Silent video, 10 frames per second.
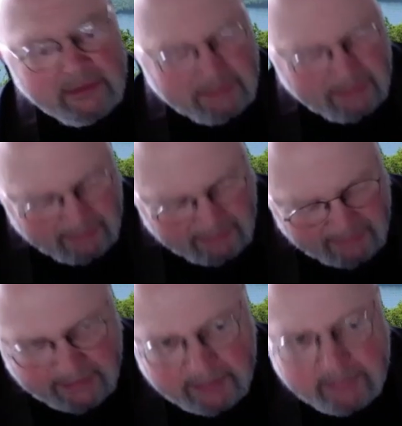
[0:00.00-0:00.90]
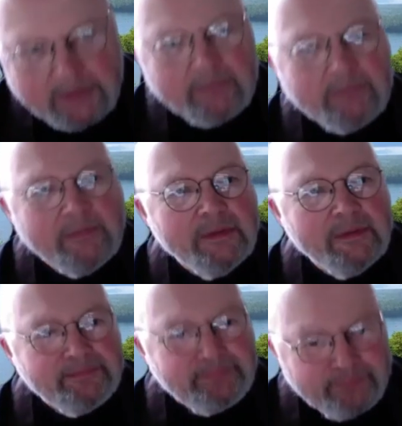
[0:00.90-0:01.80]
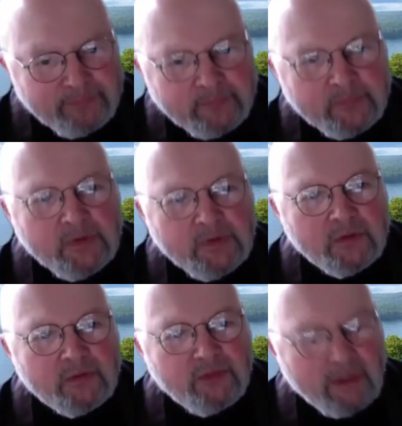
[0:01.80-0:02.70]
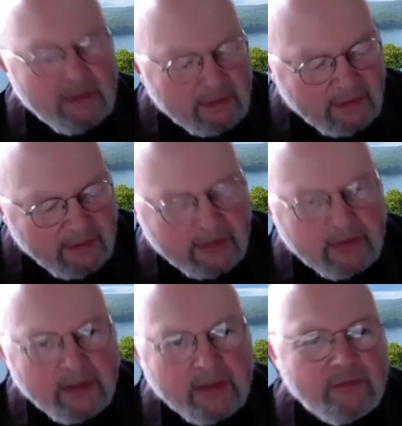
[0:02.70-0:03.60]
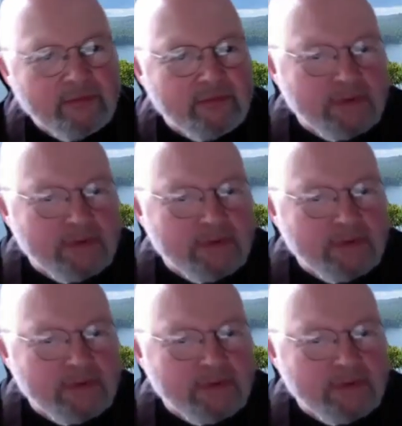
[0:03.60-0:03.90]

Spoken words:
just look at them and, and try not to act out of,